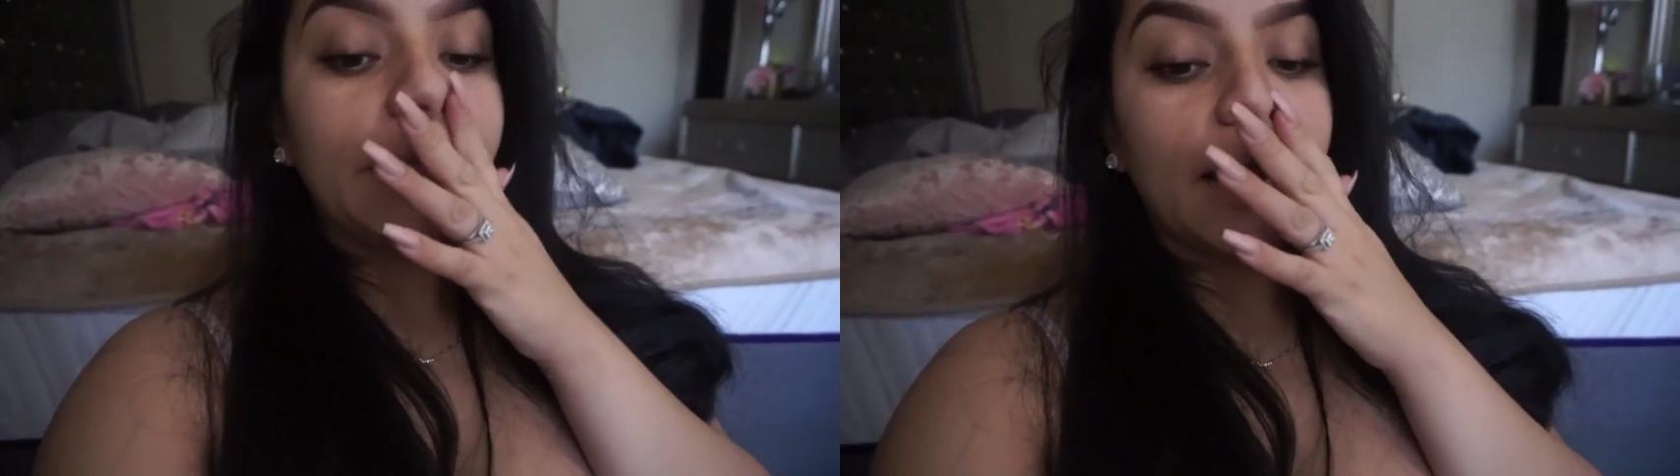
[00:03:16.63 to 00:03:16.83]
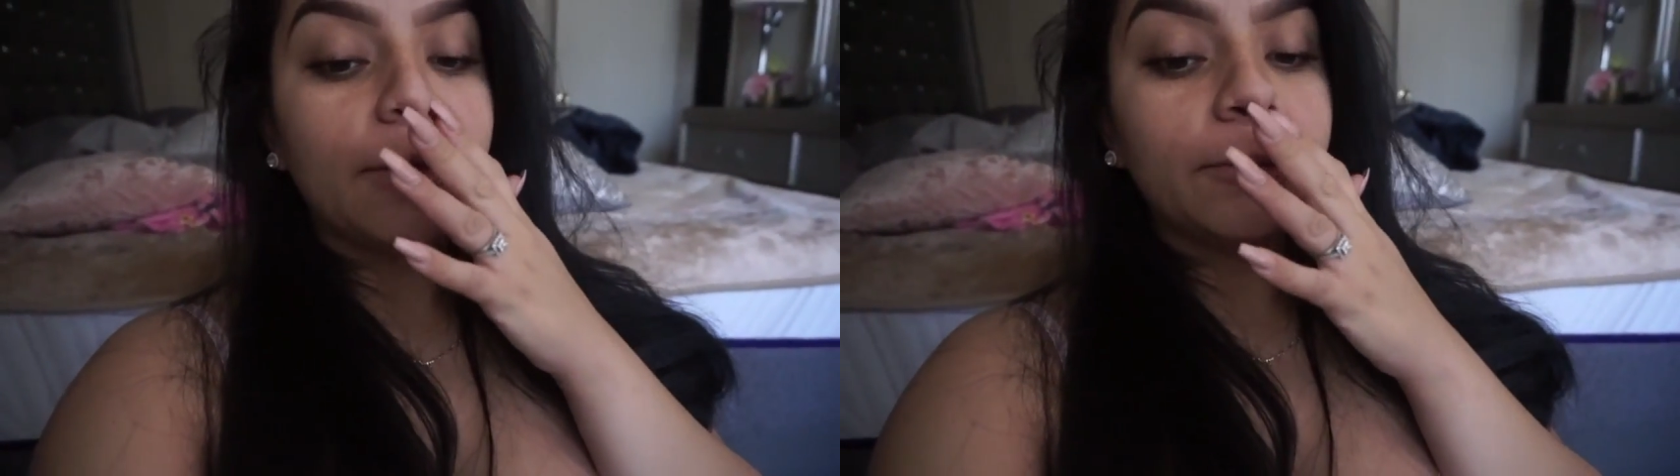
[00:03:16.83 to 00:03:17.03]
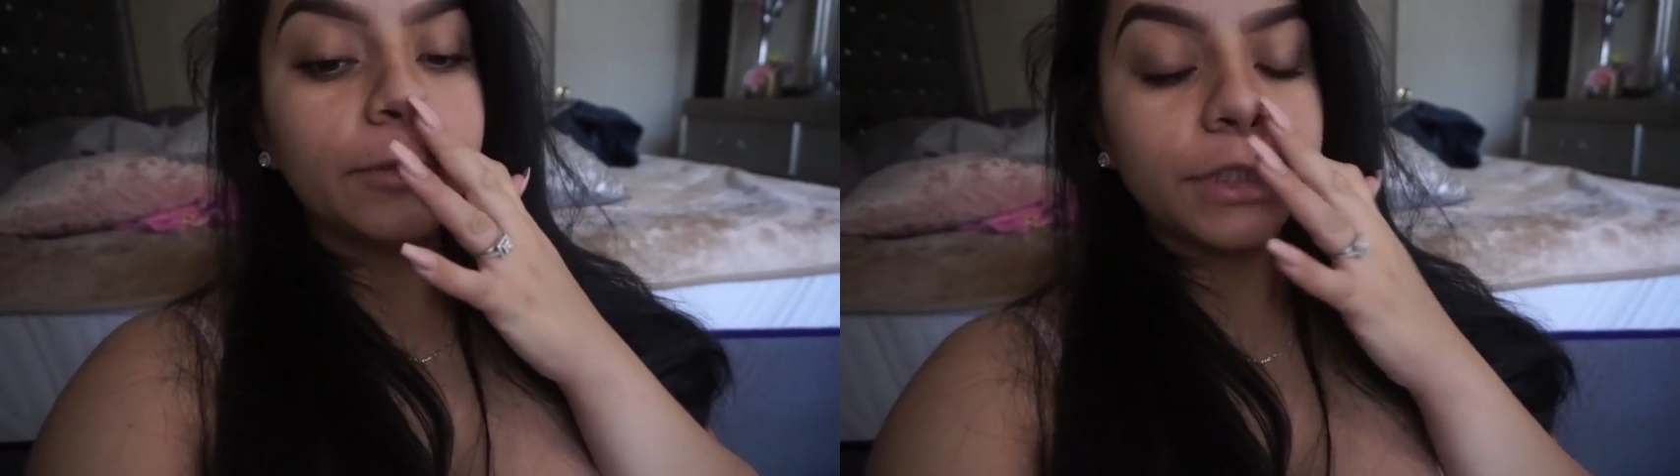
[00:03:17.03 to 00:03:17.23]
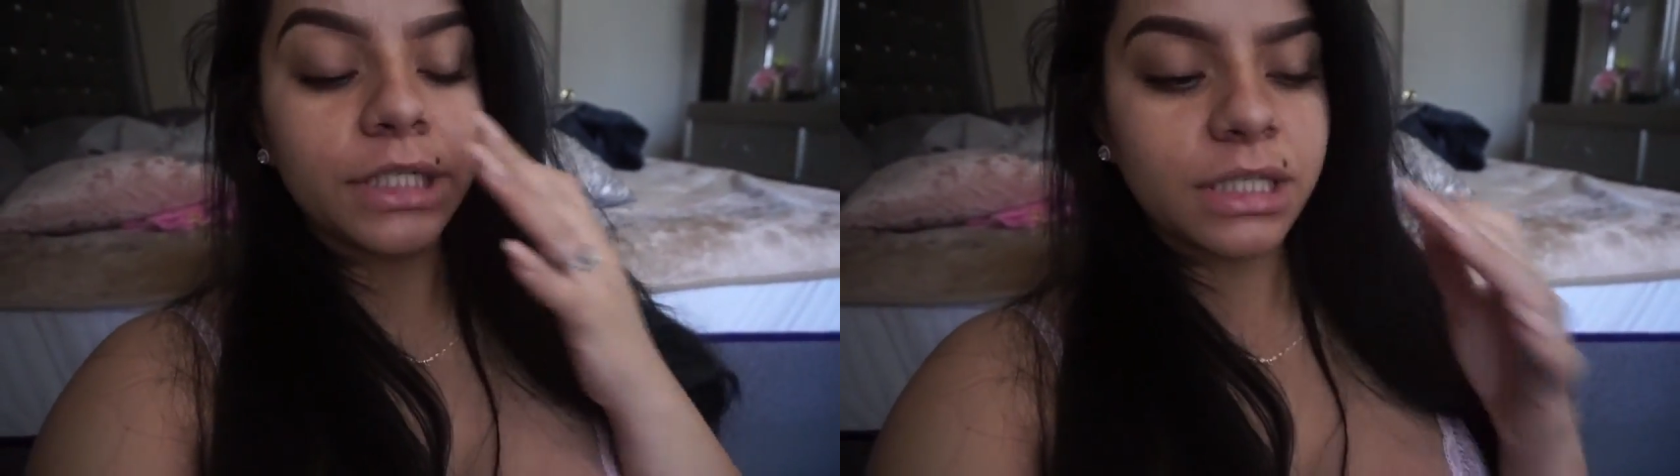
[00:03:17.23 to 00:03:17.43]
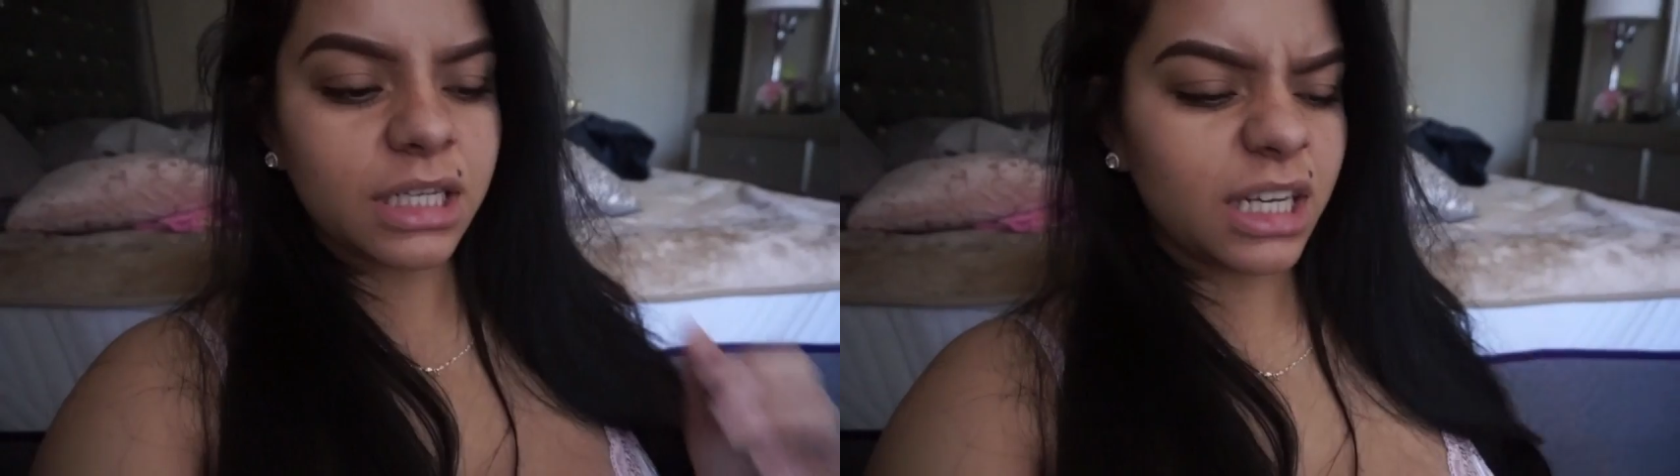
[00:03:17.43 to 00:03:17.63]
now we're
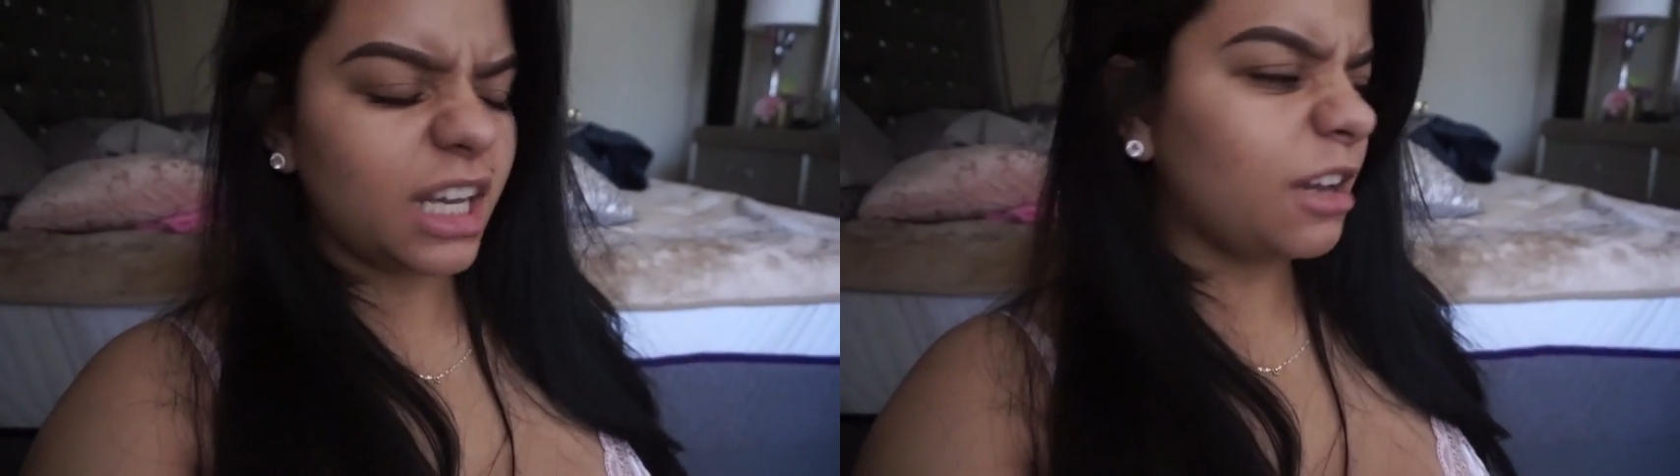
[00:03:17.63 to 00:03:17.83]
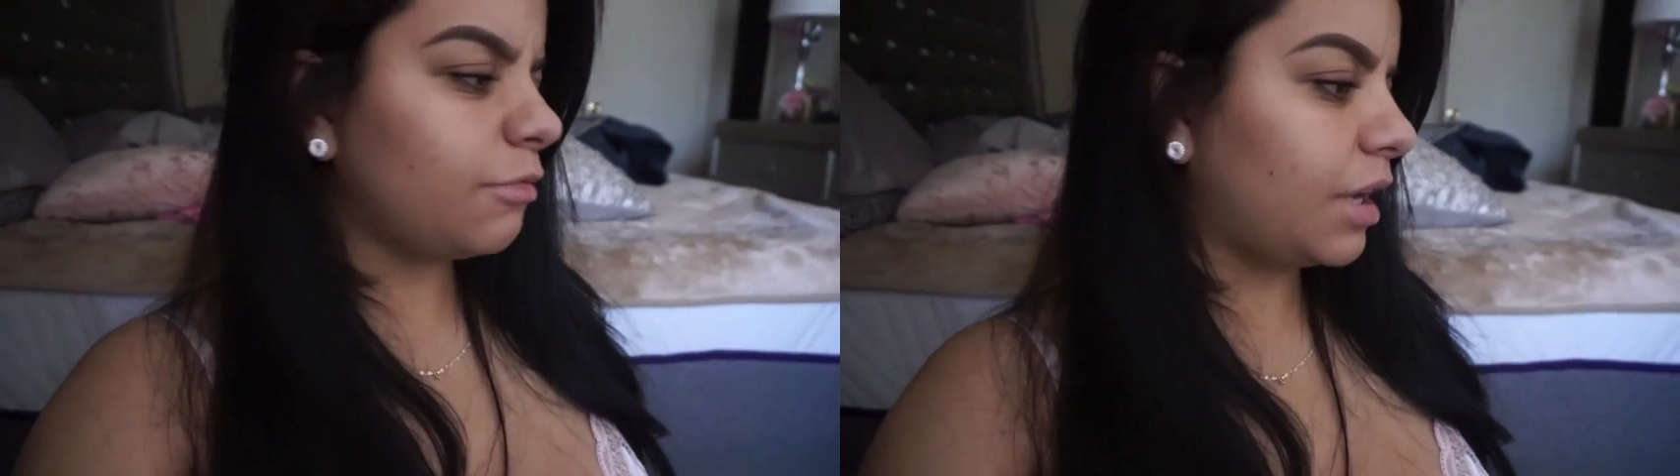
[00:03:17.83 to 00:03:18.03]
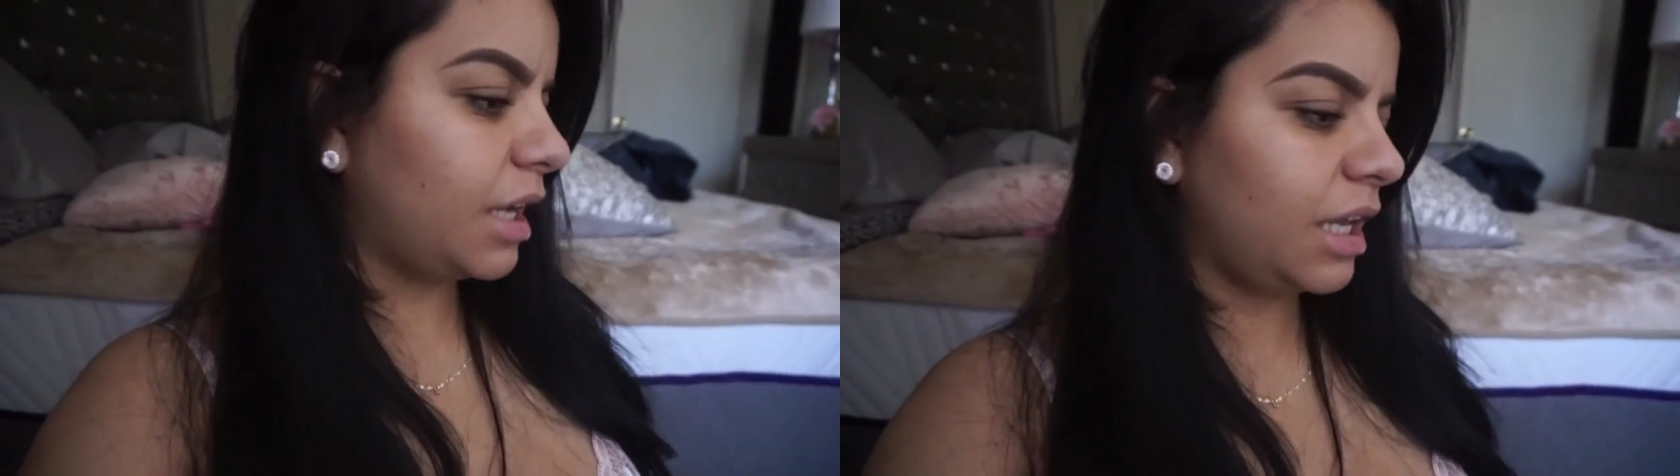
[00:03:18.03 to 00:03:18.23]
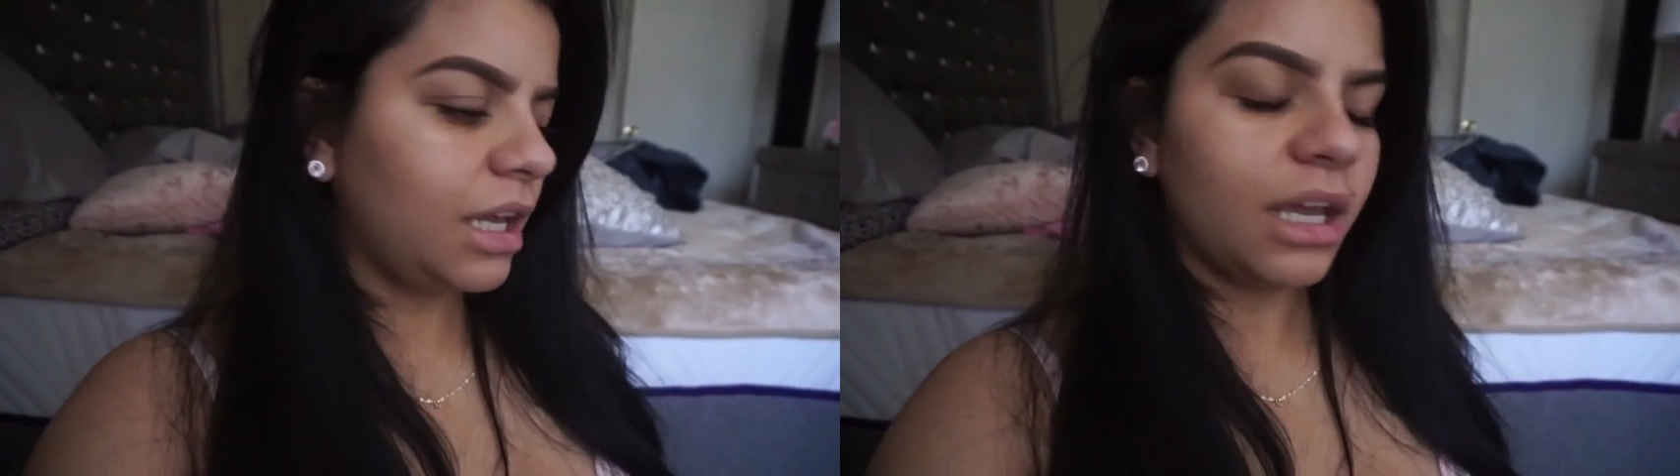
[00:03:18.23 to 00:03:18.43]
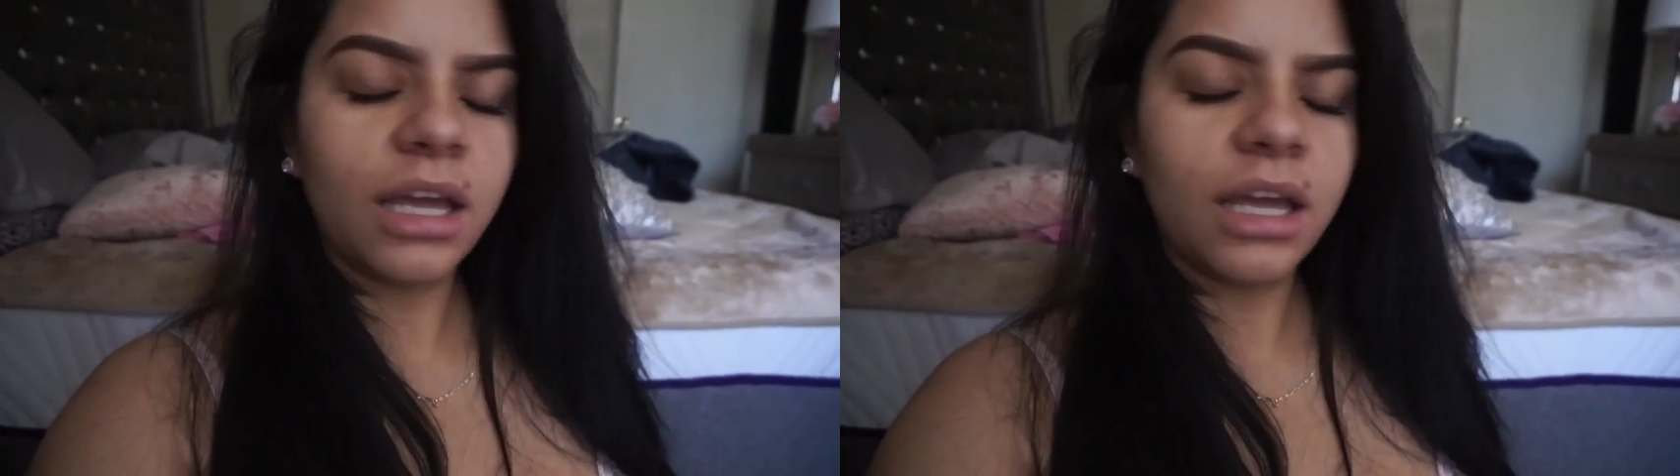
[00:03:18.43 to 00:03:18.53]
just gonna get ready